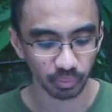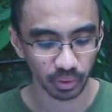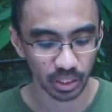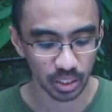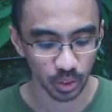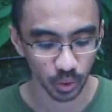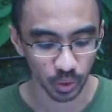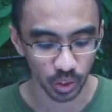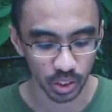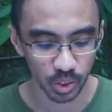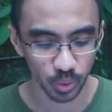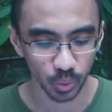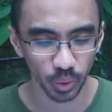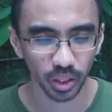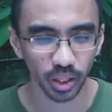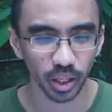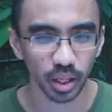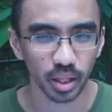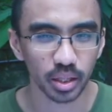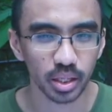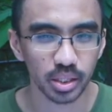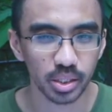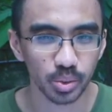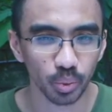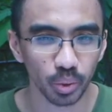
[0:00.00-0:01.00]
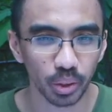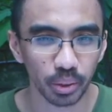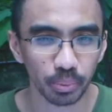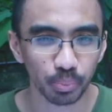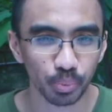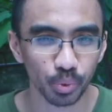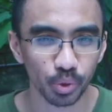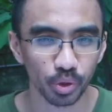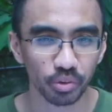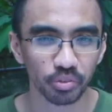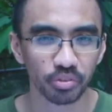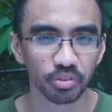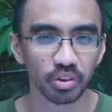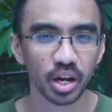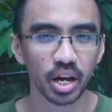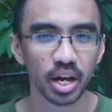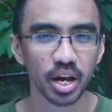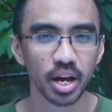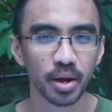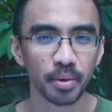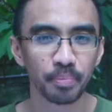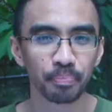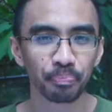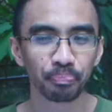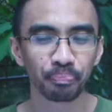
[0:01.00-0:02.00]
So this will improve
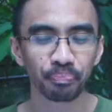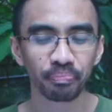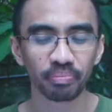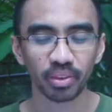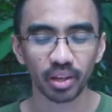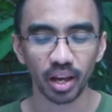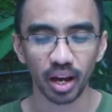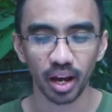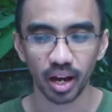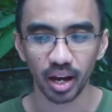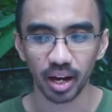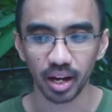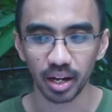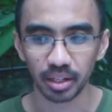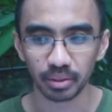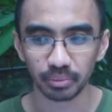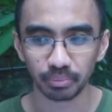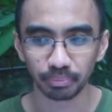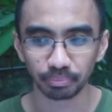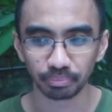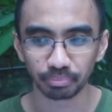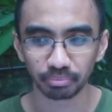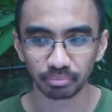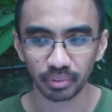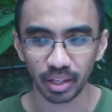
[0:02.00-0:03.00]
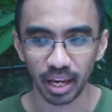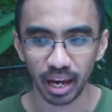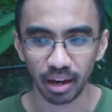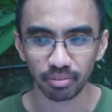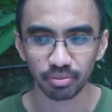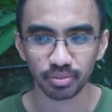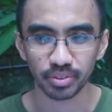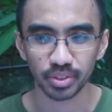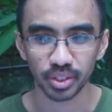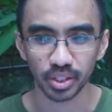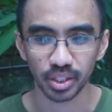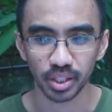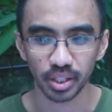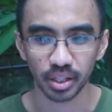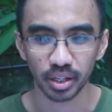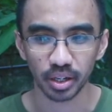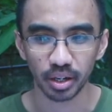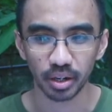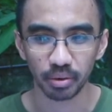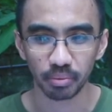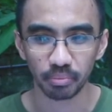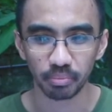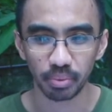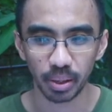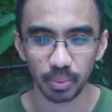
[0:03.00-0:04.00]
after
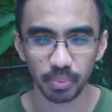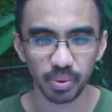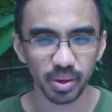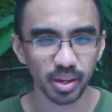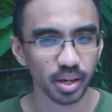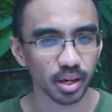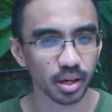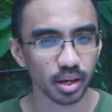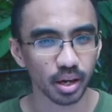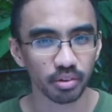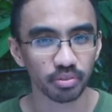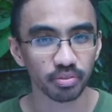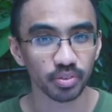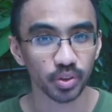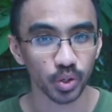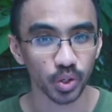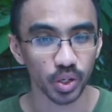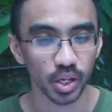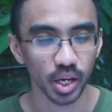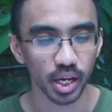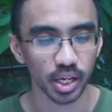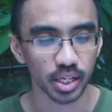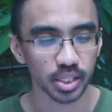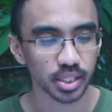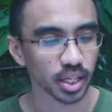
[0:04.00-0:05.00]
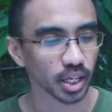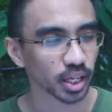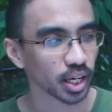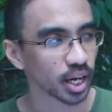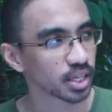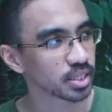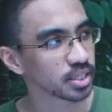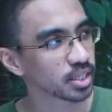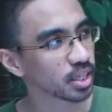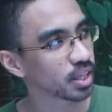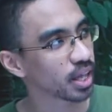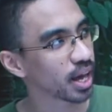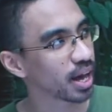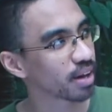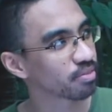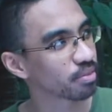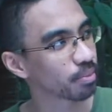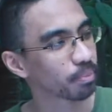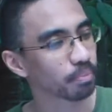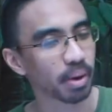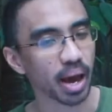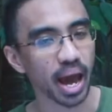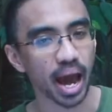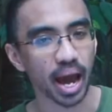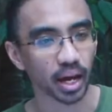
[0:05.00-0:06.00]
maybe a few days. Like I still have a
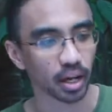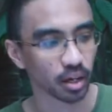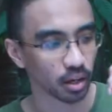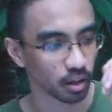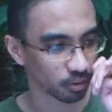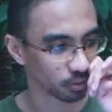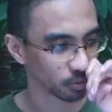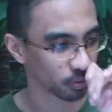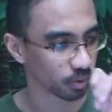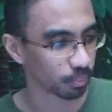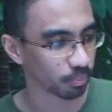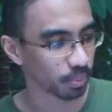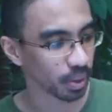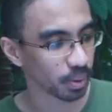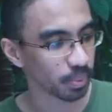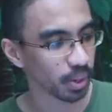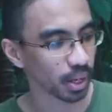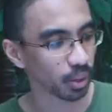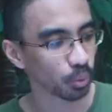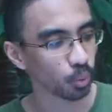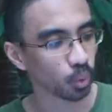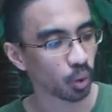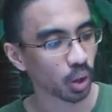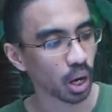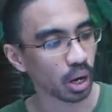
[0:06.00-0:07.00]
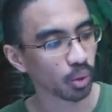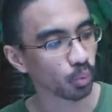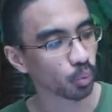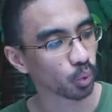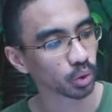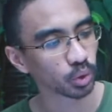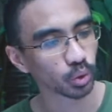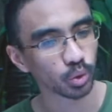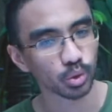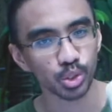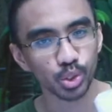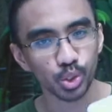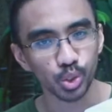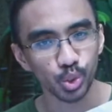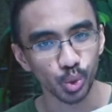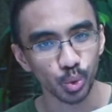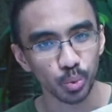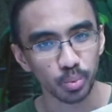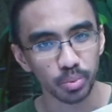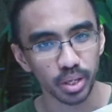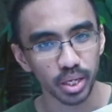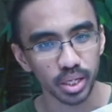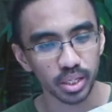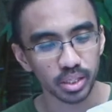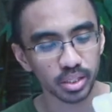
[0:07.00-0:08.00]
pack of. Maybe I won't consume
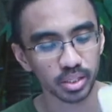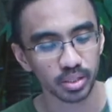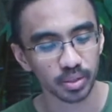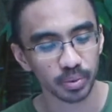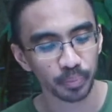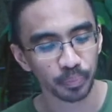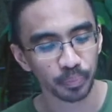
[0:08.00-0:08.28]
this